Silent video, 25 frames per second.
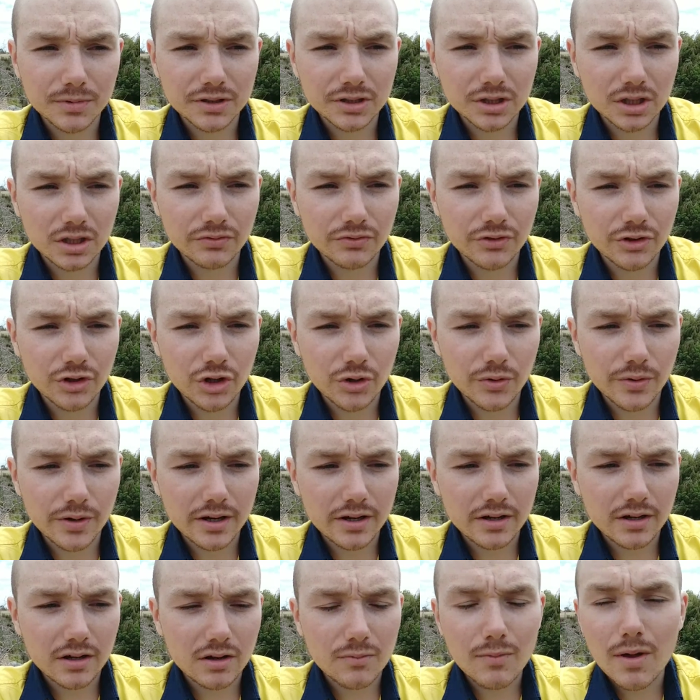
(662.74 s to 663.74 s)
myself to do
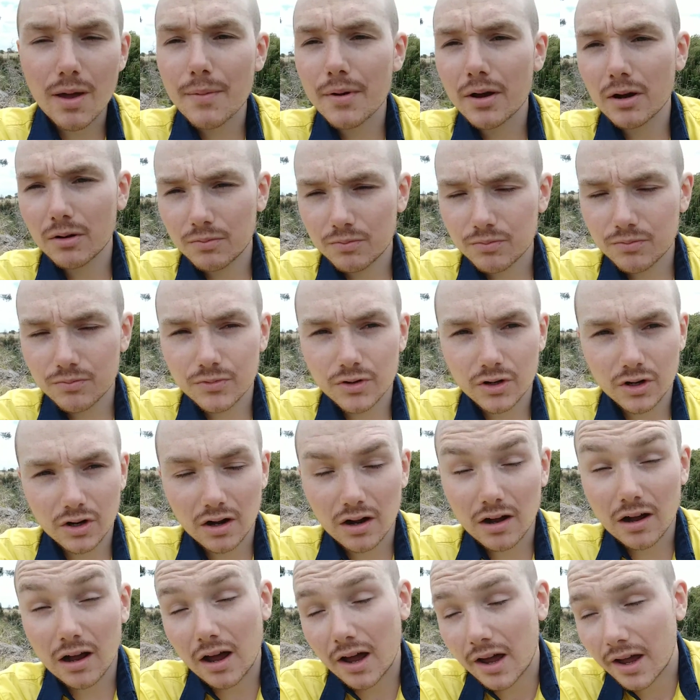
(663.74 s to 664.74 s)
it, and maybe I
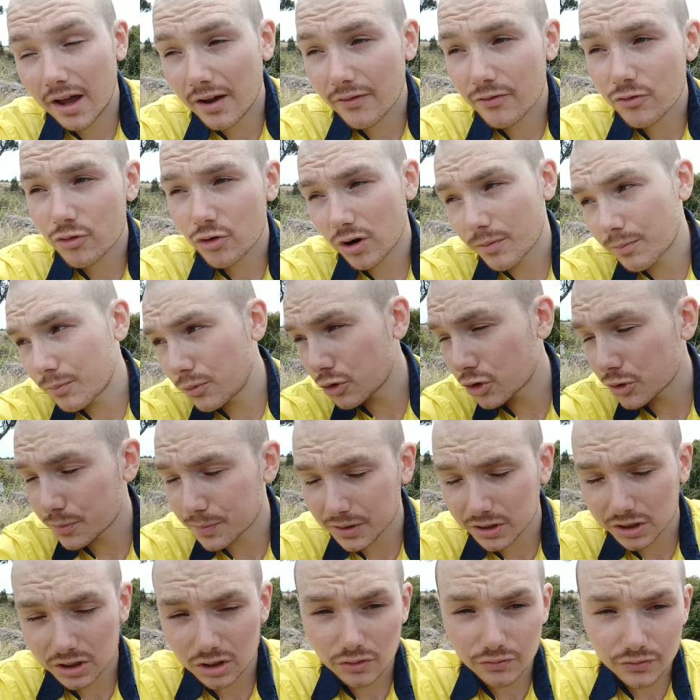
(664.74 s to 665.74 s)
have tried pushing
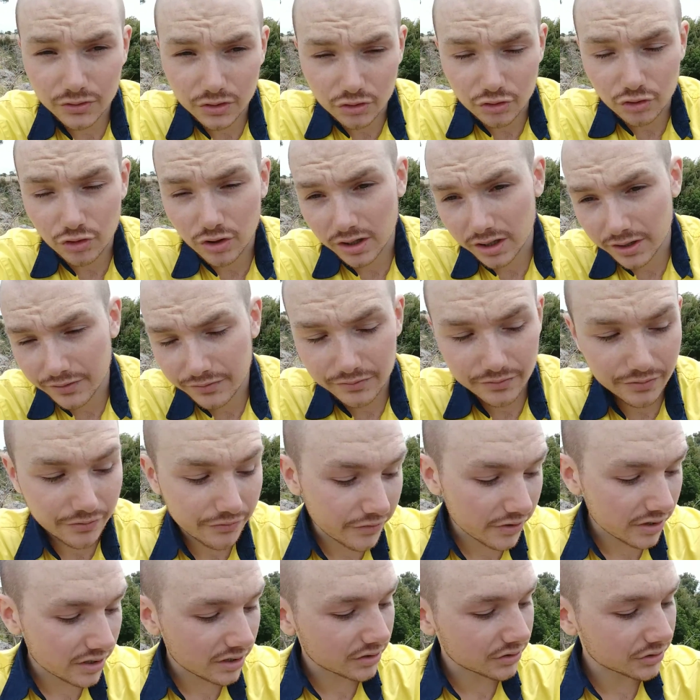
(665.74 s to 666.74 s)
myself to try different
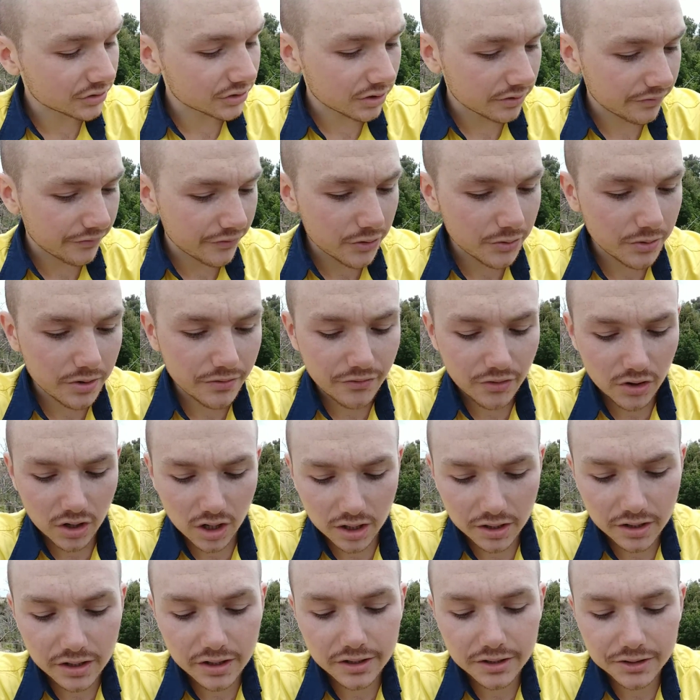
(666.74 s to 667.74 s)
things, a few different
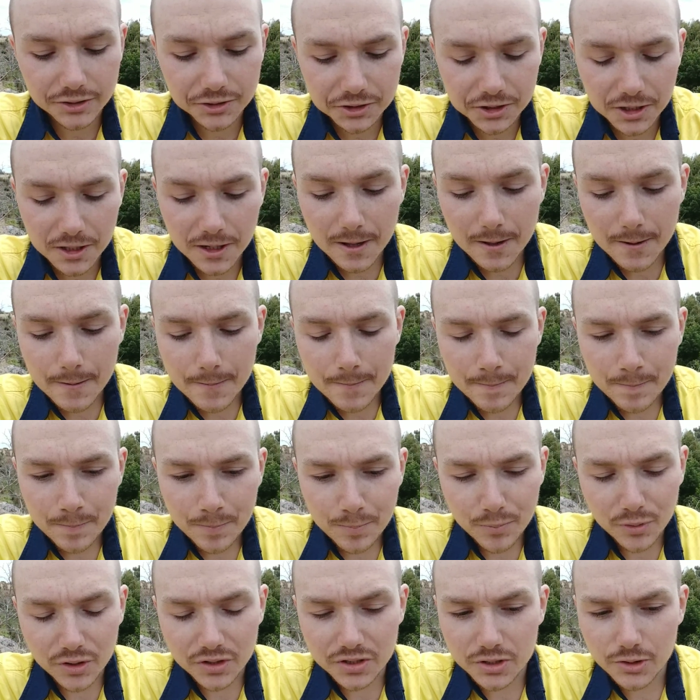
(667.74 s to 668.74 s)
ideas,
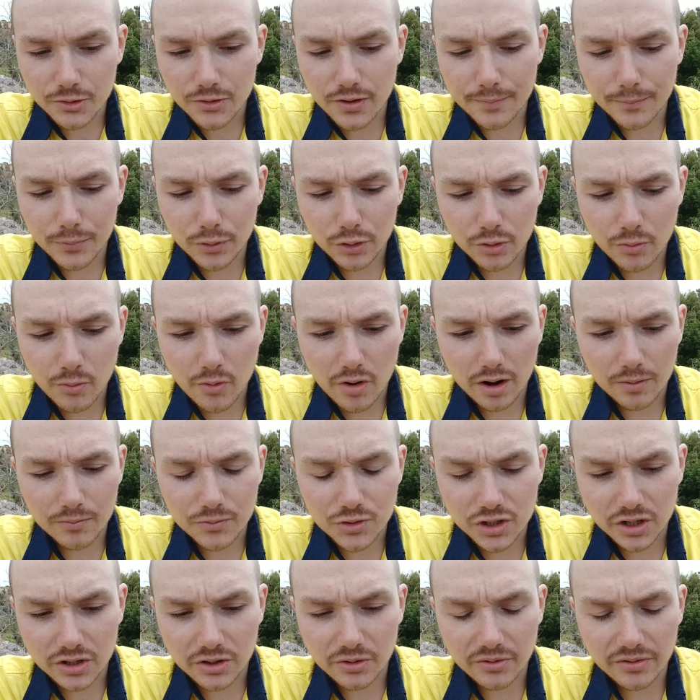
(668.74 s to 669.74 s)
but until that point when I'm
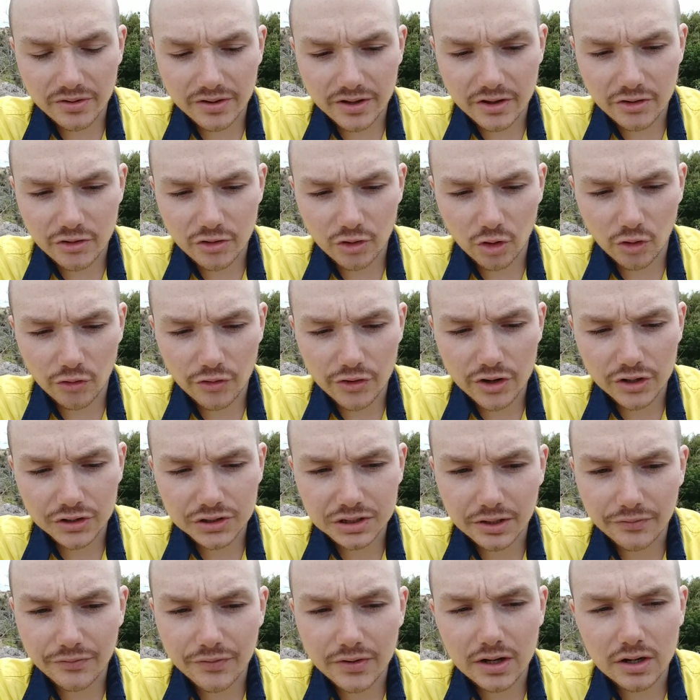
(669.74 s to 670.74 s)
genuinely
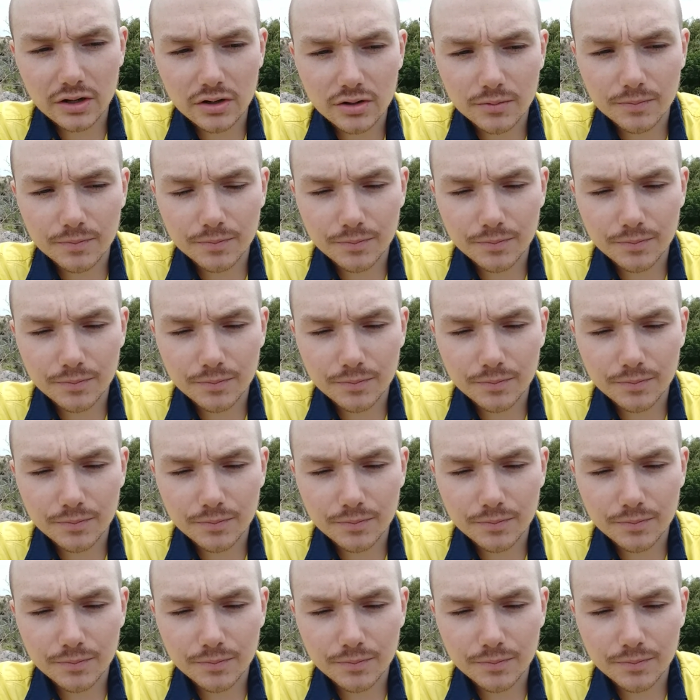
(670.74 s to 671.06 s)
curious, I think